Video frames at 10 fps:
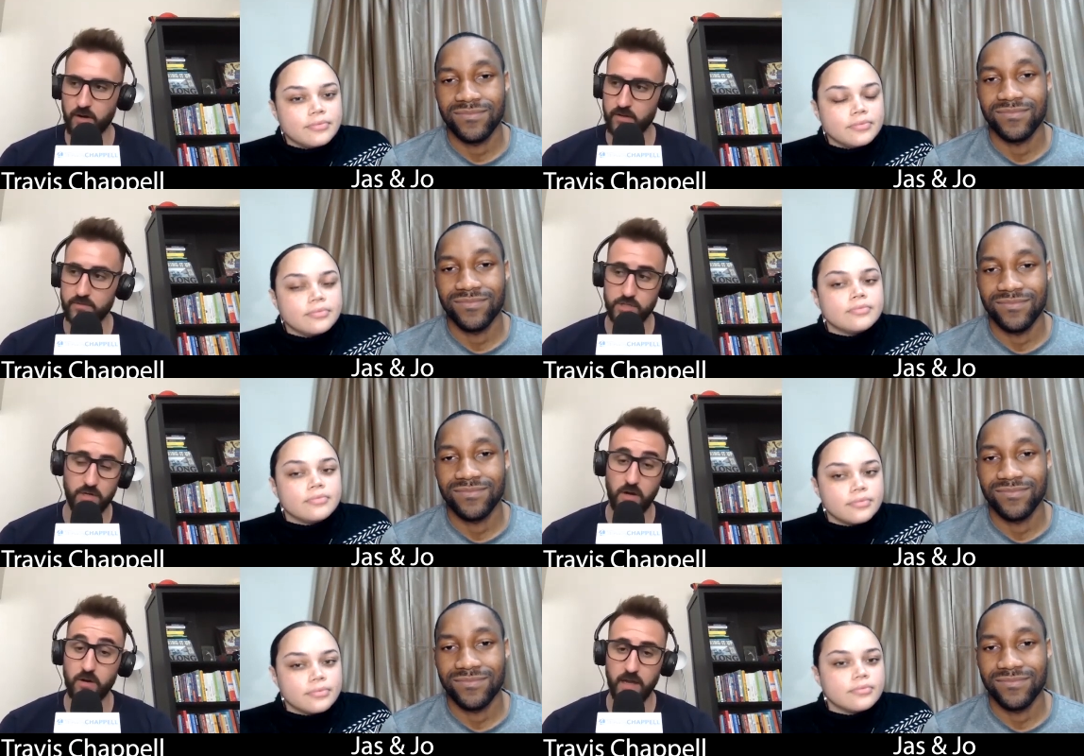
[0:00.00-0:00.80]
Speaker 1: sure,
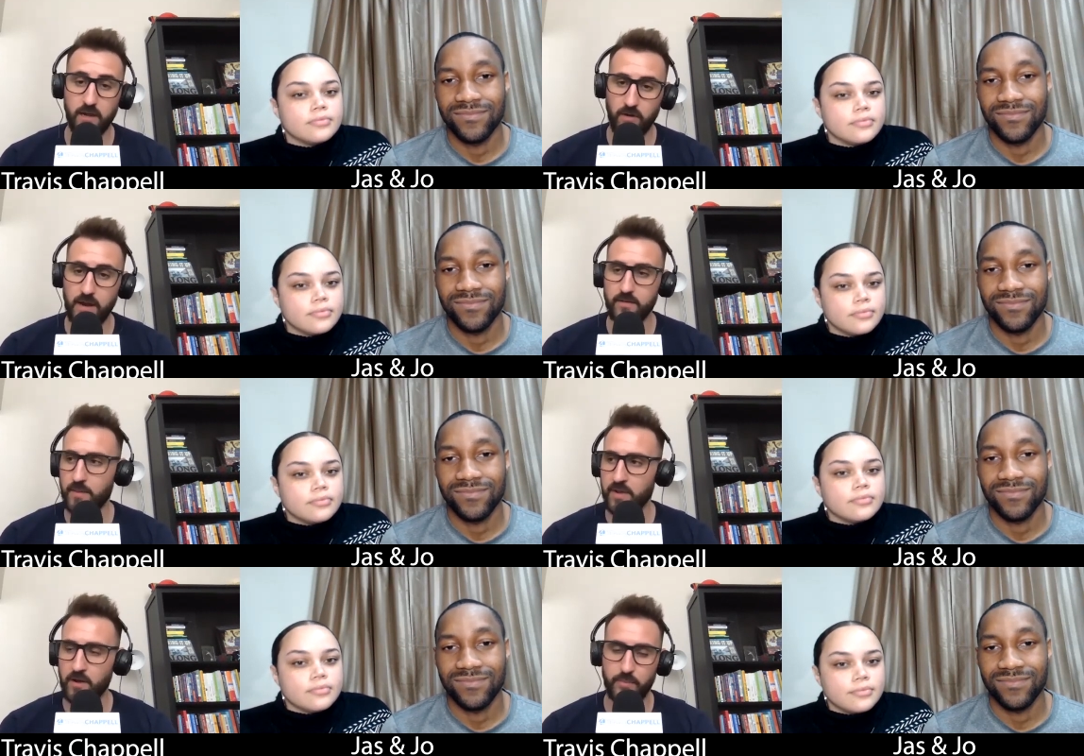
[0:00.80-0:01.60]
okay, great. Let me
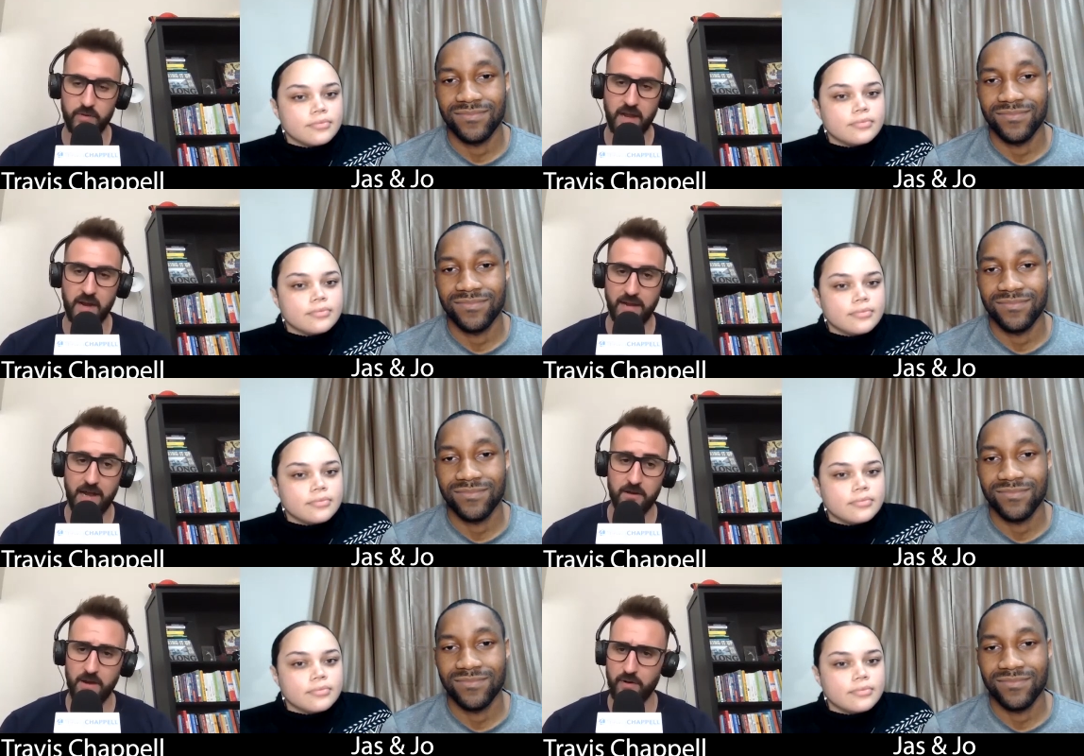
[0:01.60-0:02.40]
go put that on my
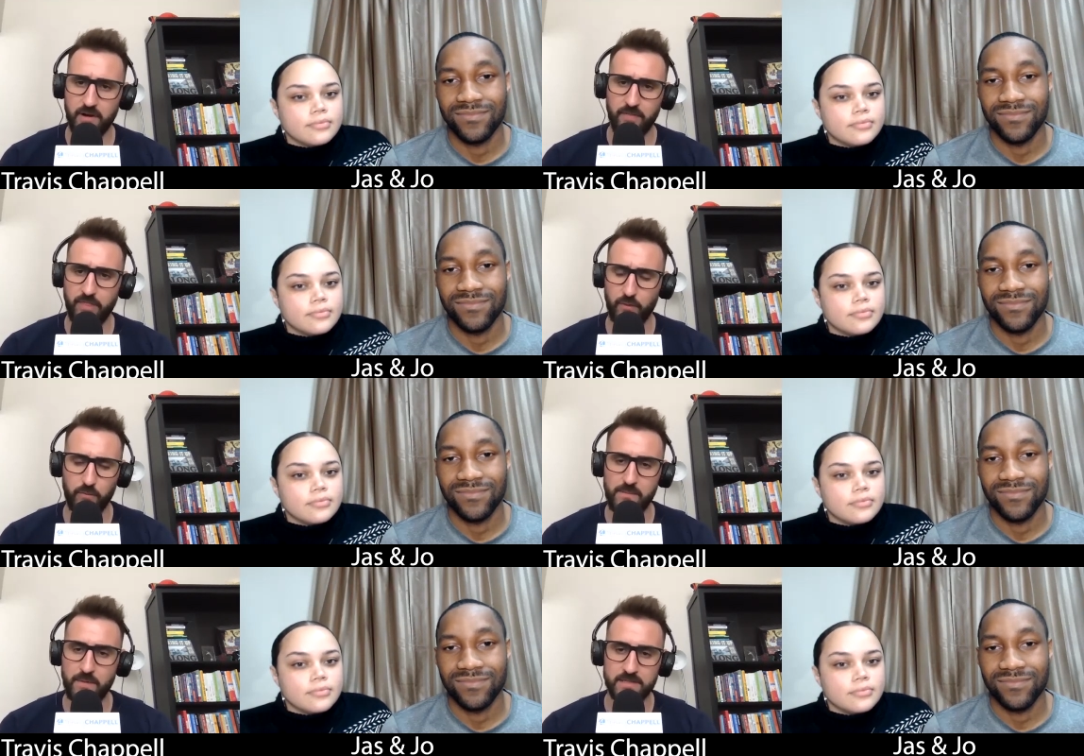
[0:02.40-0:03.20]
calendar. I put it in three
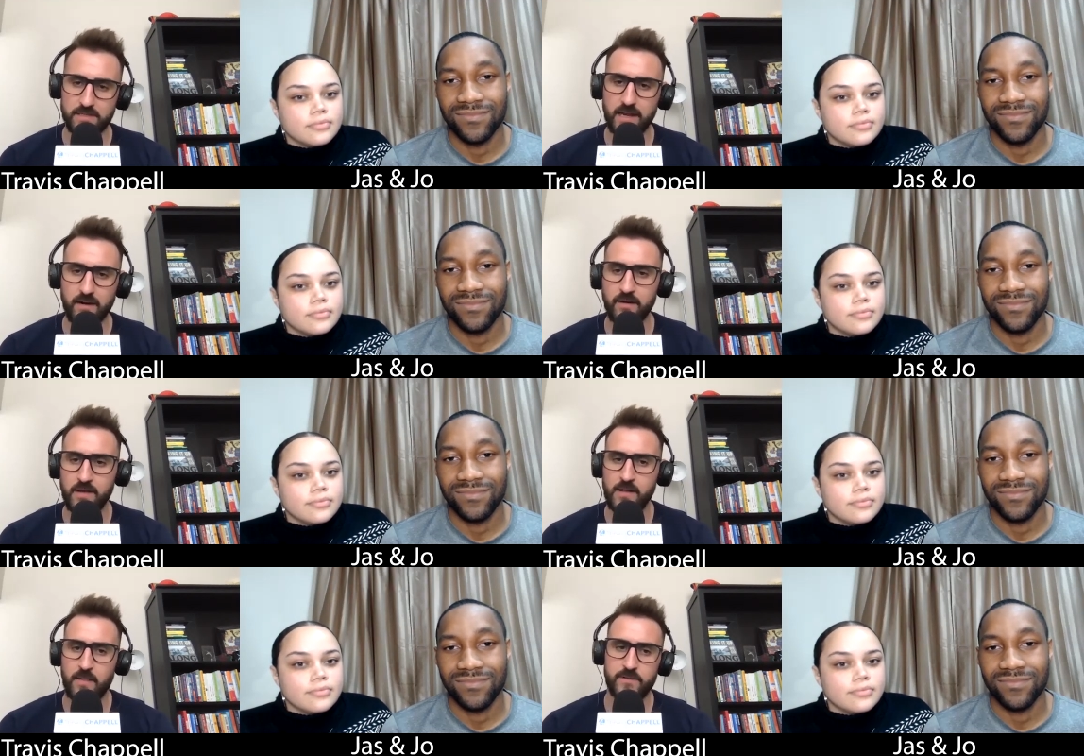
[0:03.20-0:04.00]
months later
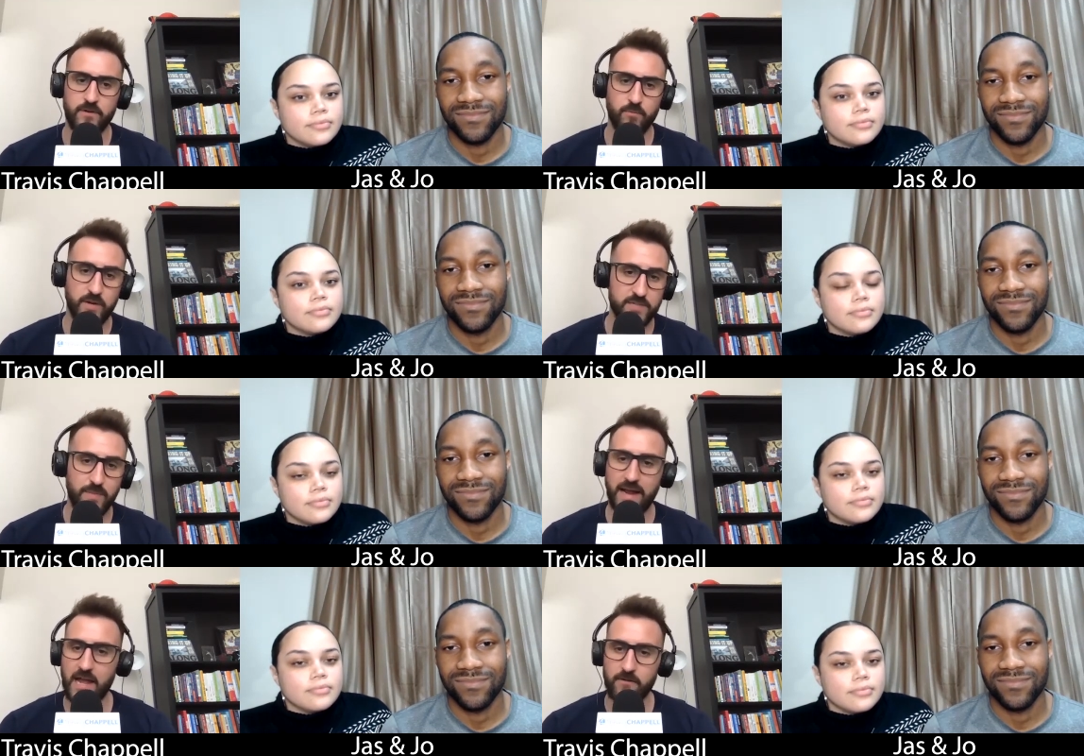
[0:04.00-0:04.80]
to reach
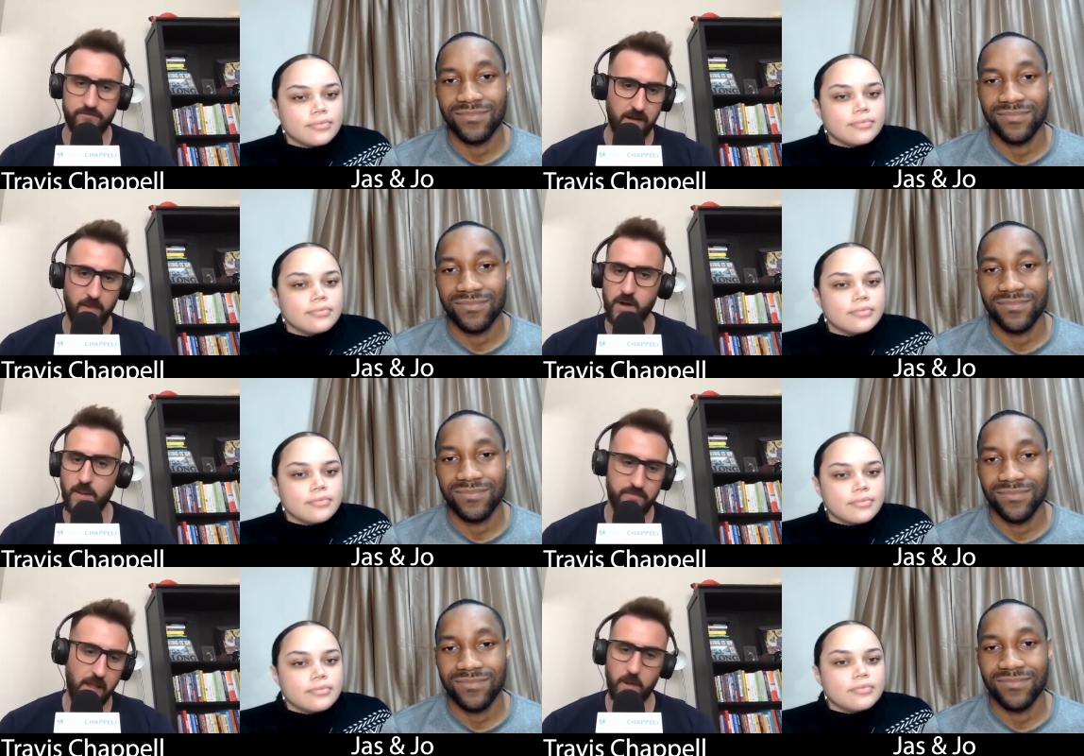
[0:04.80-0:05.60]
back out, follow up,
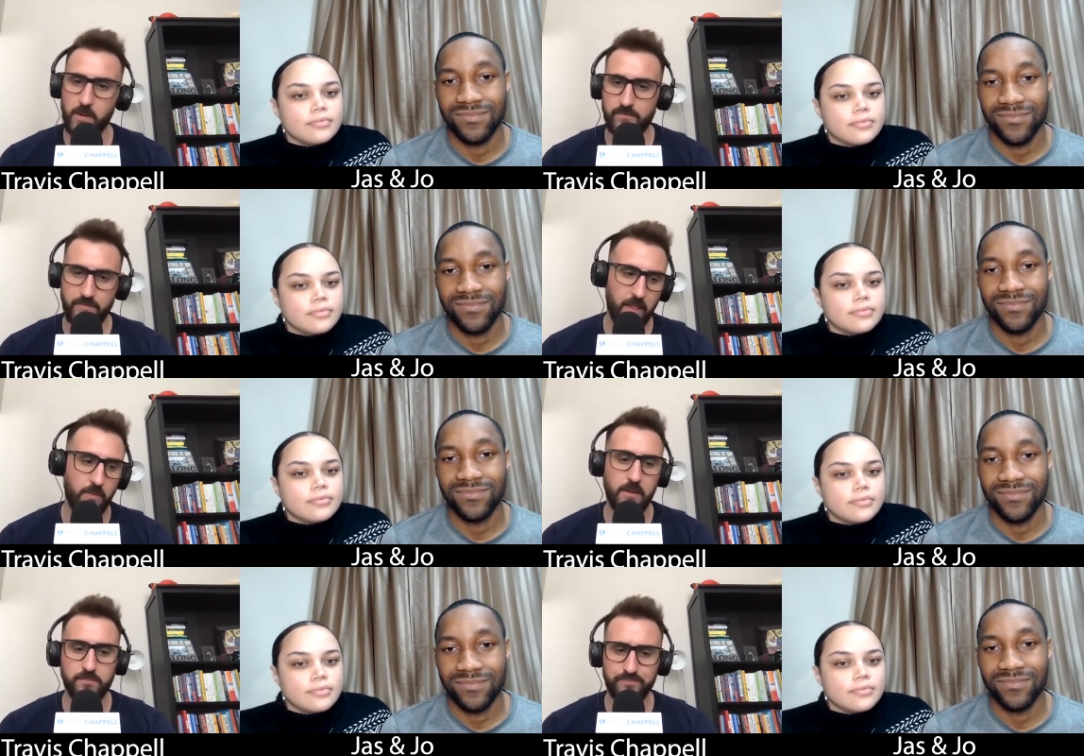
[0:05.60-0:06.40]
follow up, follow up,